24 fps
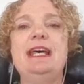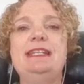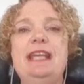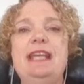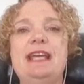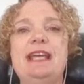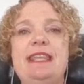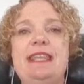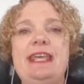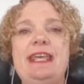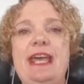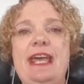Now,
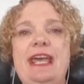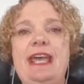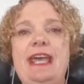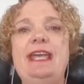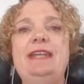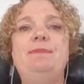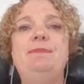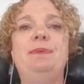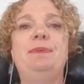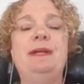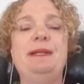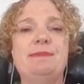that had
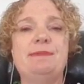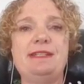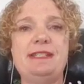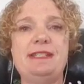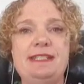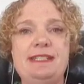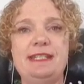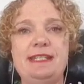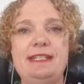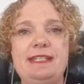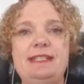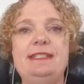
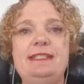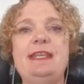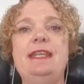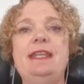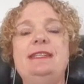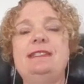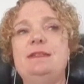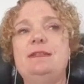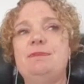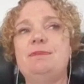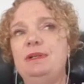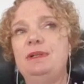premises and
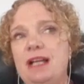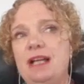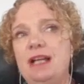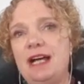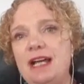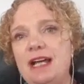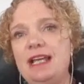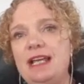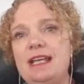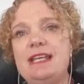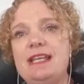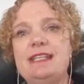
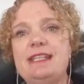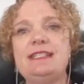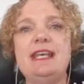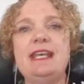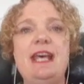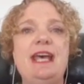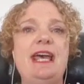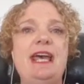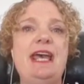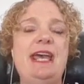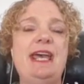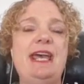suppliers
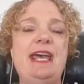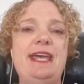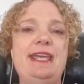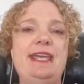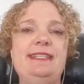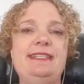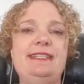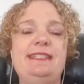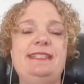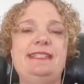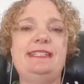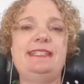
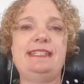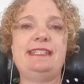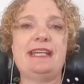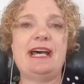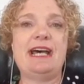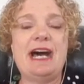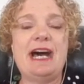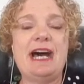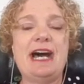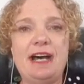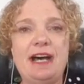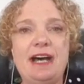and
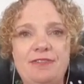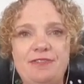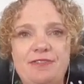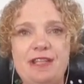staff.